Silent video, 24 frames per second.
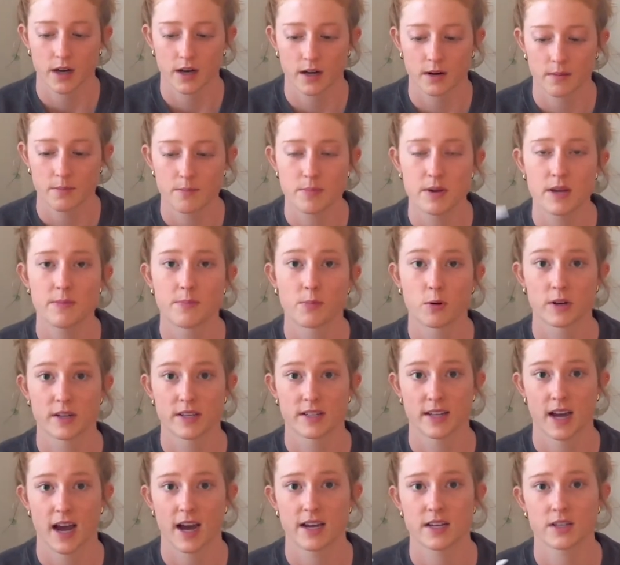be
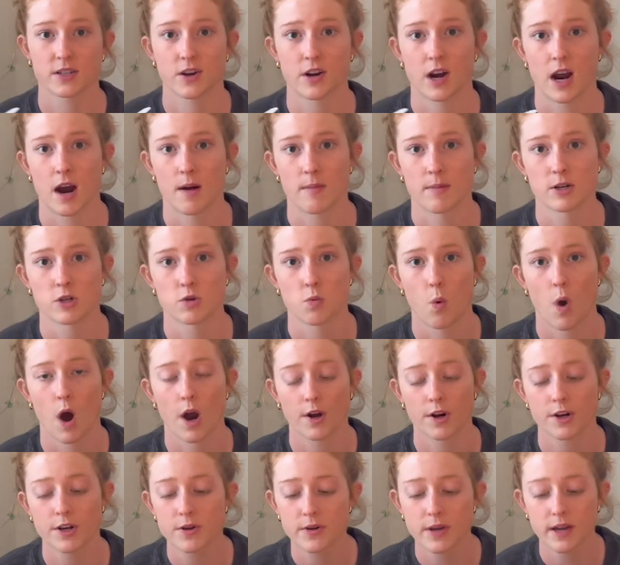precise on how much
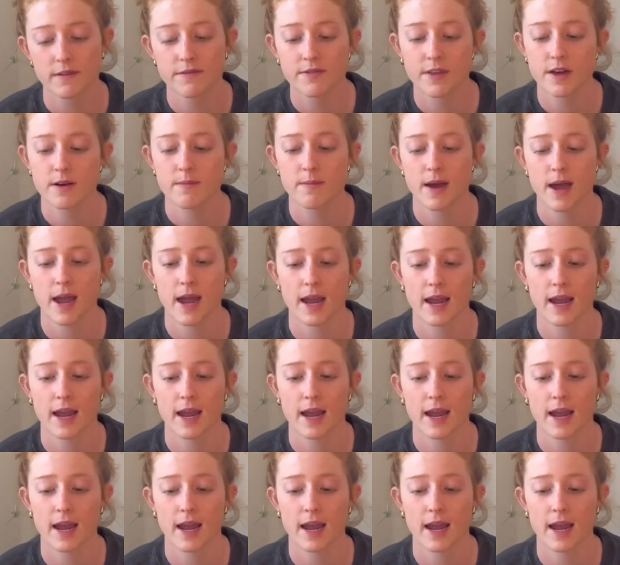water you give them.